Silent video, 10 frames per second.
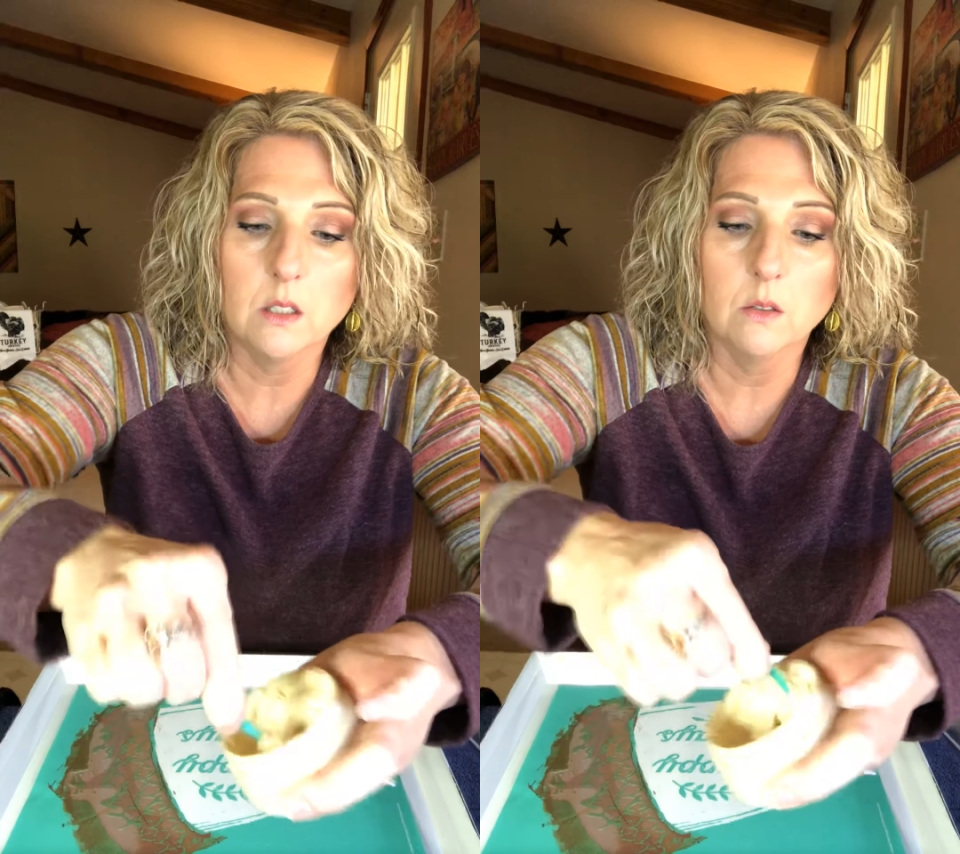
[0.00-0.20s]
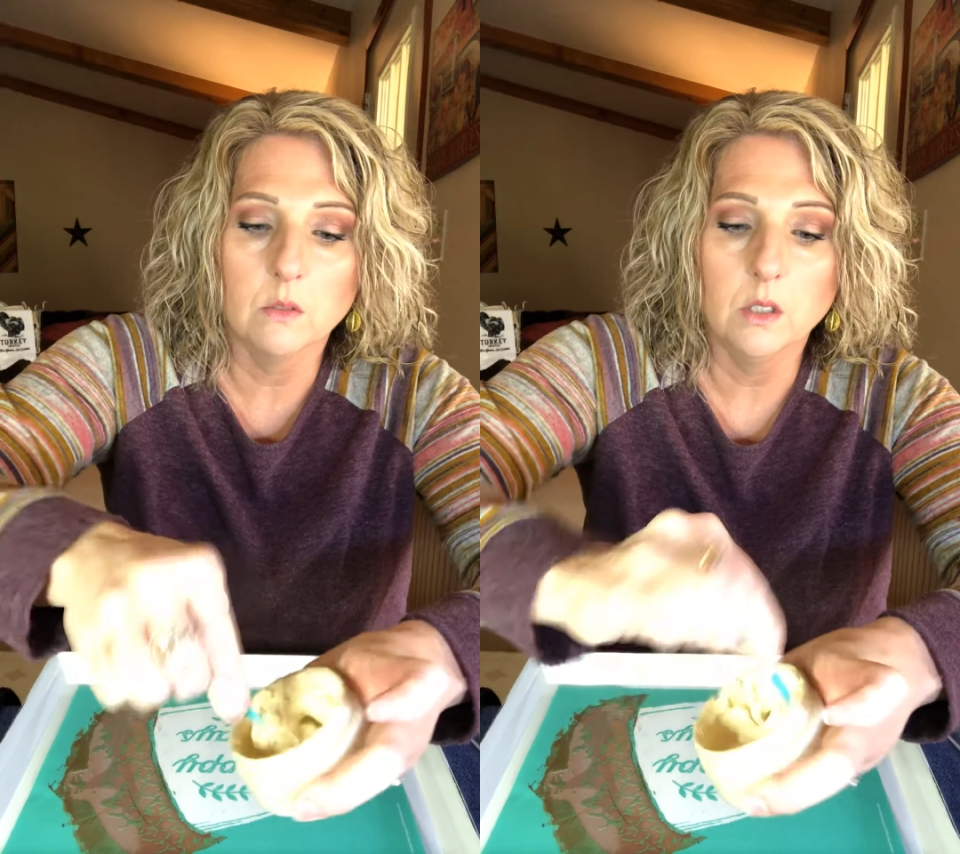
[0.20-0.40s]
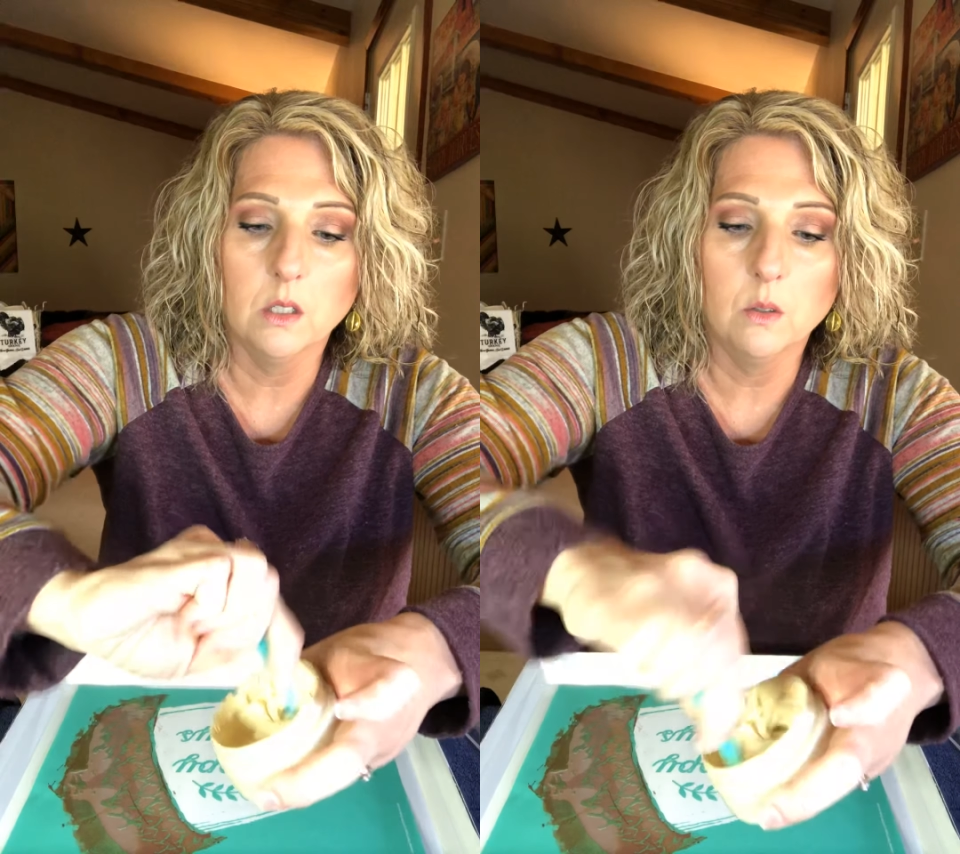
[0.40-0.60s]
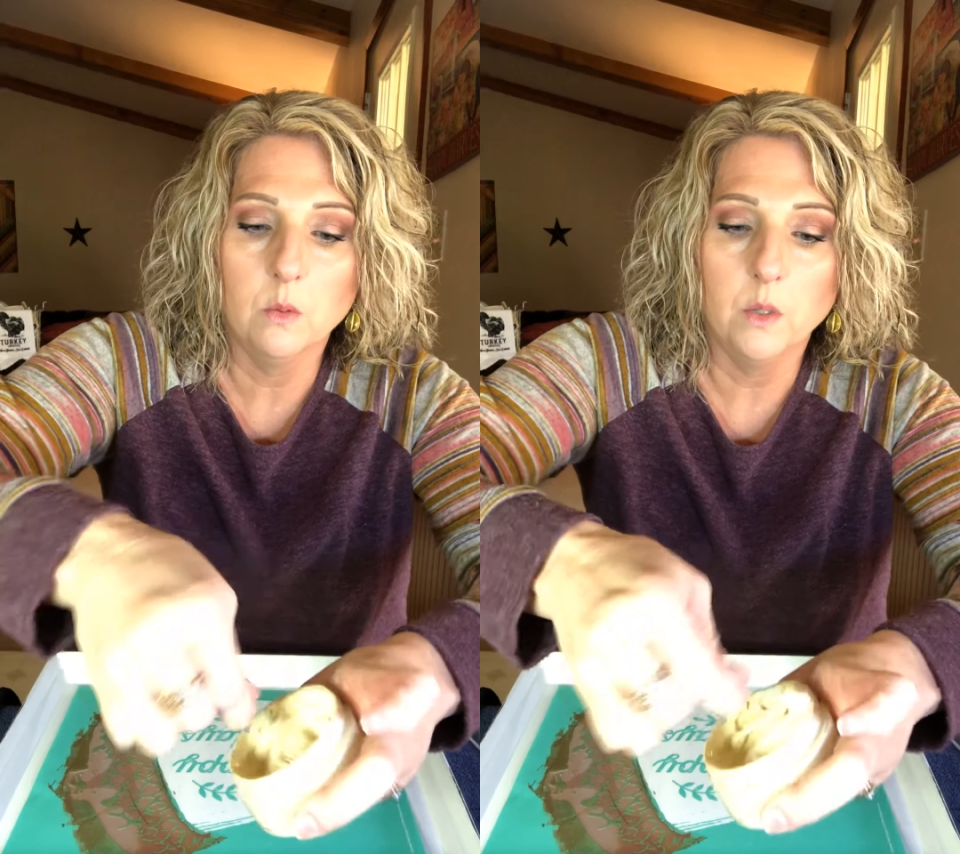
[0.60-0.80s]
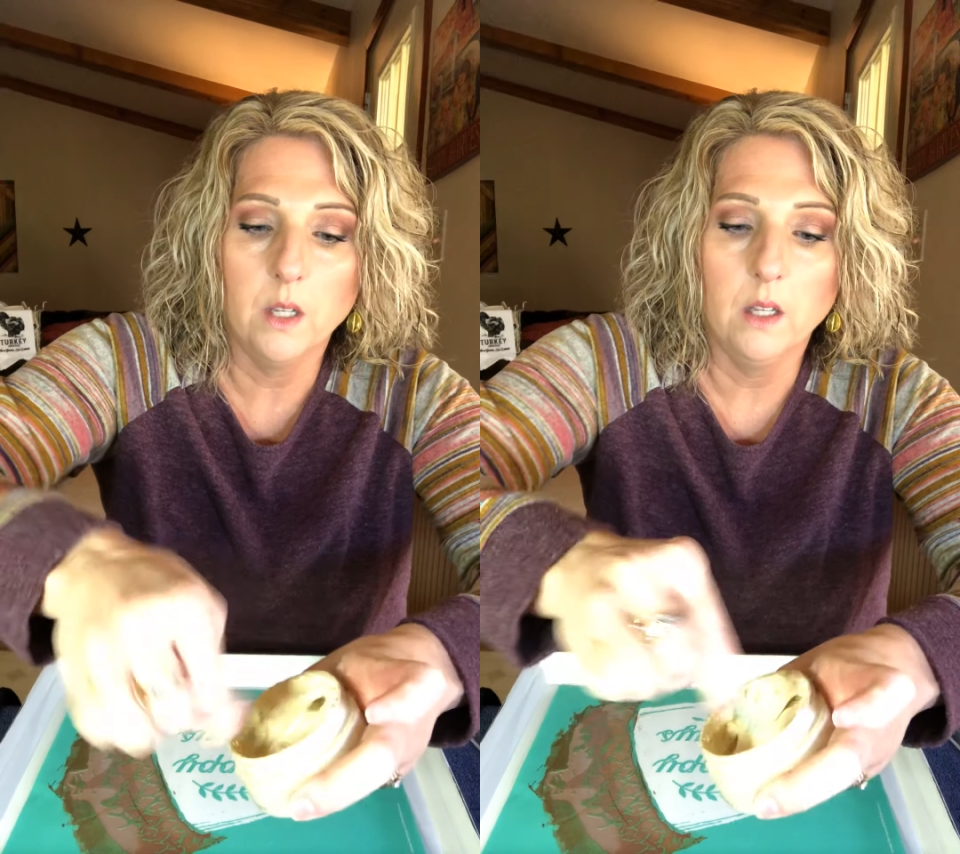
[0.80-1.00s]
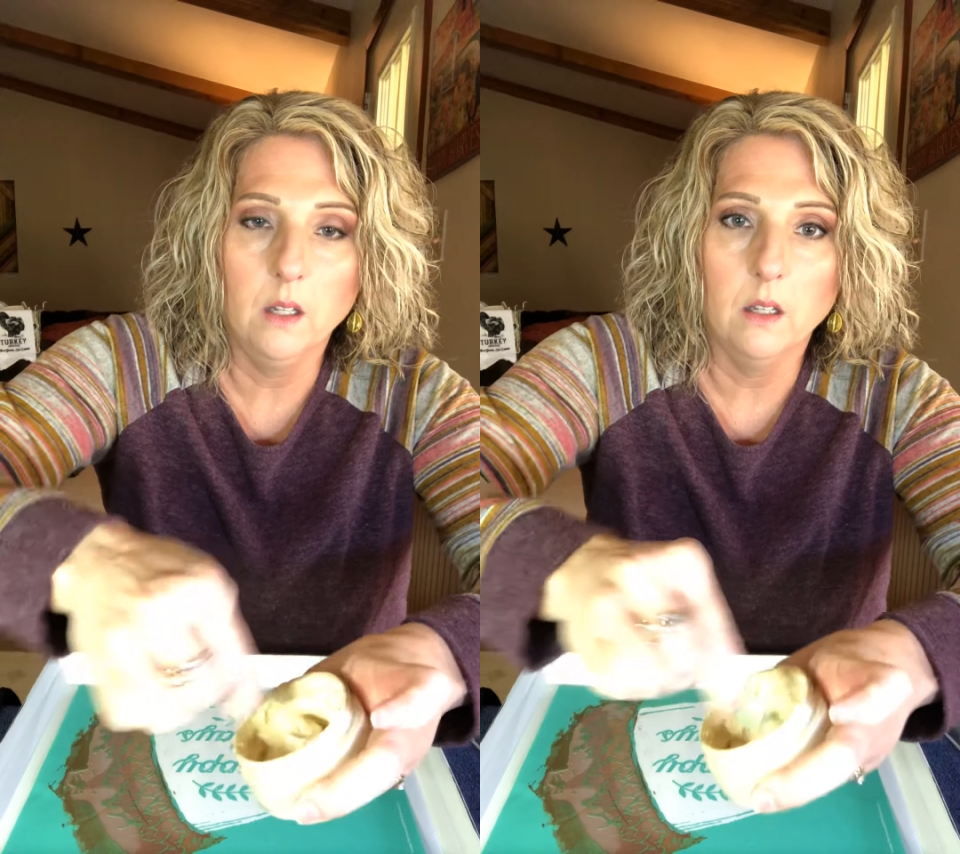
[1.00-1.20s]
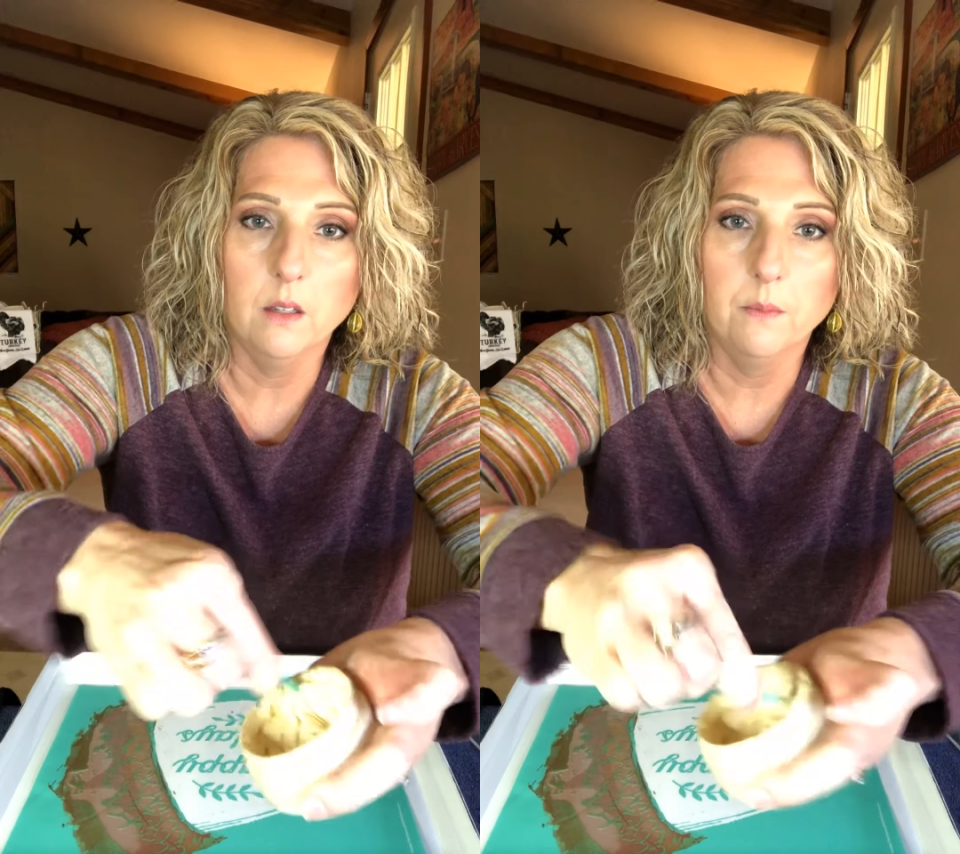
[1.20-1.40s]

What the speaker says: really quick.